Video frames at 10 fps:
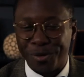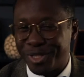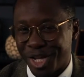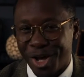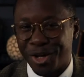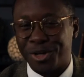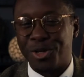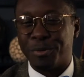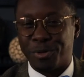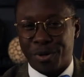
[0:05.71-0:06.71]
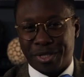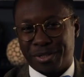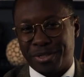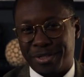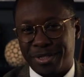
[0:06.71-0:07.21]
entire human
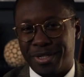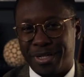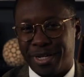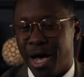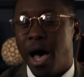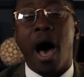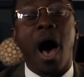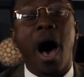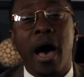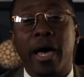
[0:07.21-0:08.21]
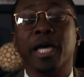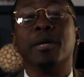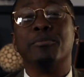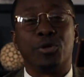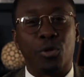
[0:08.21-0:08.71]
race. I
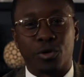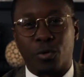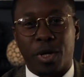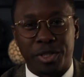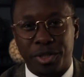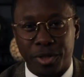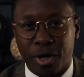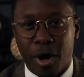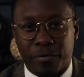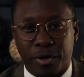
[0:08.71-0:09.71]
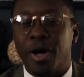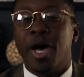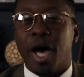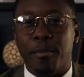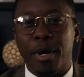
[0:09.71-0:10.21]
am George Washington Carver,
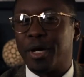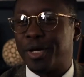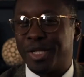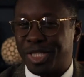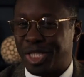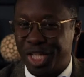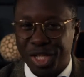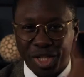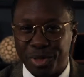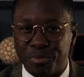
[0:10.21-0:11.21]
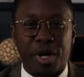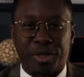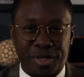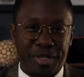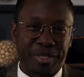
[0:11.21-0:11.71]
America's leading
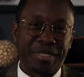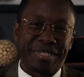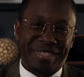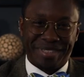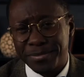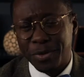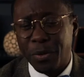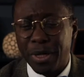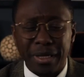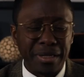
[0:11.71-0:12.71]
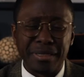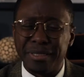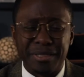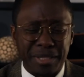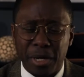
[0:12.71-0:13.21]
botanist. Well, at
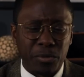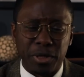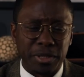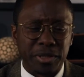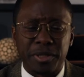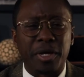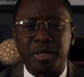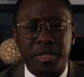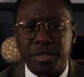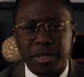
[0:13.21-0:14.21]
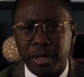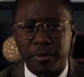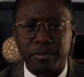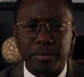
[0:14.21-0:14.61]
least I was in nineteen ten.